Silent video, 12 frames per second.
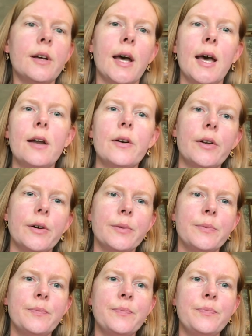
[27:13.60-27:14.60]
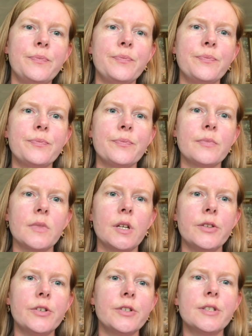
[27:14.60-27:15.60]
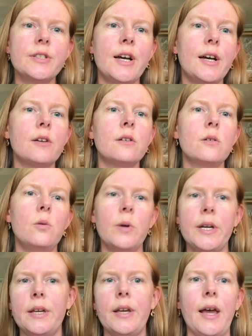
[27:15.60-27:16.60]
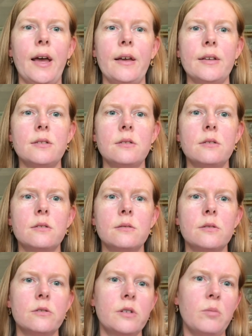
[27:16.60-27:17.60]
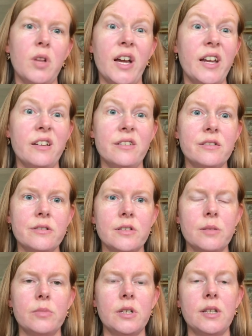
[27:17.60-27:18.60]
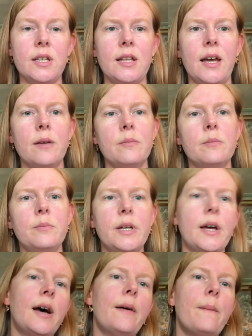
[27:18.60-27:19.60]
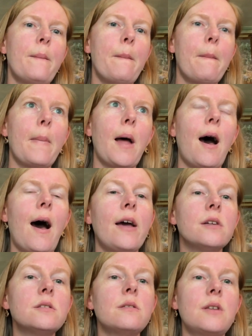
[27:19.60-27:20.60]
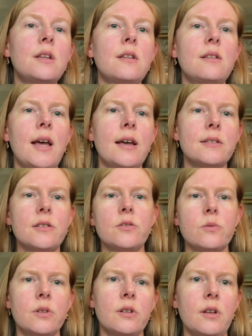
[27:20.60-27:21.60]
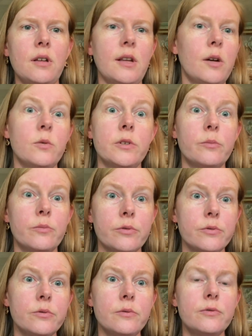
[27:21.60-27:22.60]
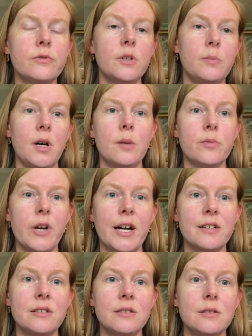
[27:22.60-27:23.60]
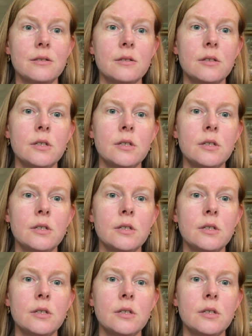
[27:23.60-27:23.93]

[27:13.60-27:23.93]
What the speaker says: I don't know, they're just not quite as streamlined or something like that. But I also think that that is the sort of thing that would improve upon practice.